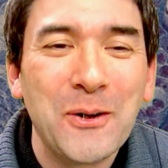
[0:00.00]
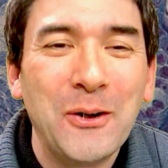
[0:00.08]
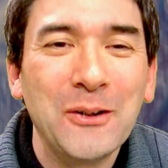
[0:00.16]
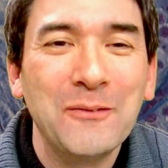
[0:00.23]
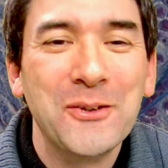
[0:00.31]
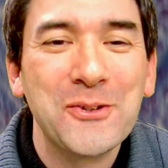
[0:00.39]

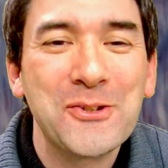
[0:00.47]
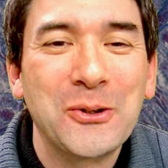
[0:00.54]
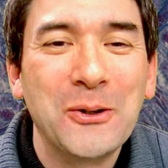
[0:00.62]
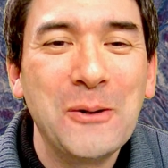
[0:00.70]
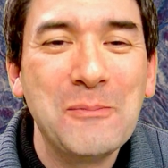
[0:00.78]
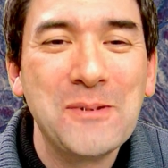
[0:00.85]
all of those
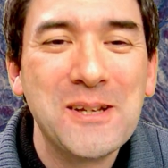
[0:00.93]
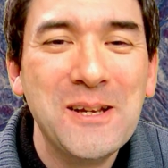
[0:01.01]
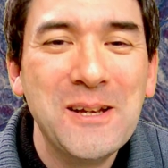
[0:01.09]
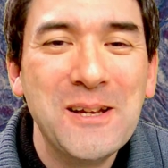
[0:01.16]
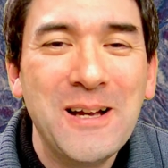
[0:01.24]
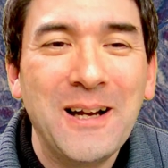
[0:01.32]
terms,
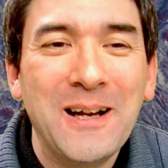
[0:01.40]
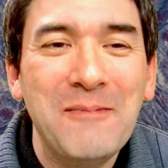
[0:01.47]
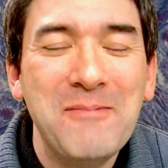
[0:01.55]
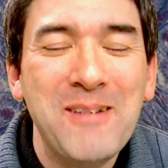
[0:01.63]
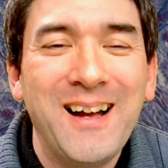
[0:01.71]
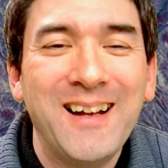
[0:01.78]

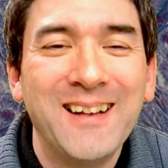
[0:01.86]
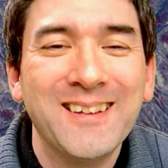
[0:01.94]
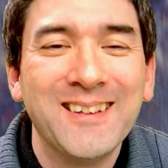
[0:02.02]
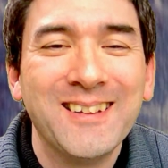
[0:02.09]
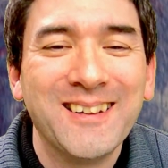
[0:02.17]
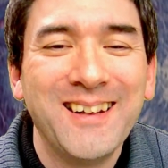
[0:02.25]
um, and
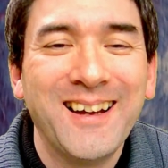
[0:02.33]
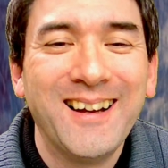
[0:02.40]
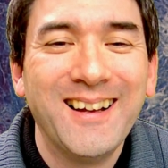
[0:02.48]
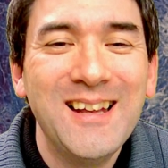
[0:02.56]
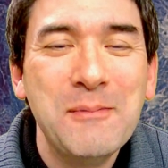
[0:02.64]
uh, yeah.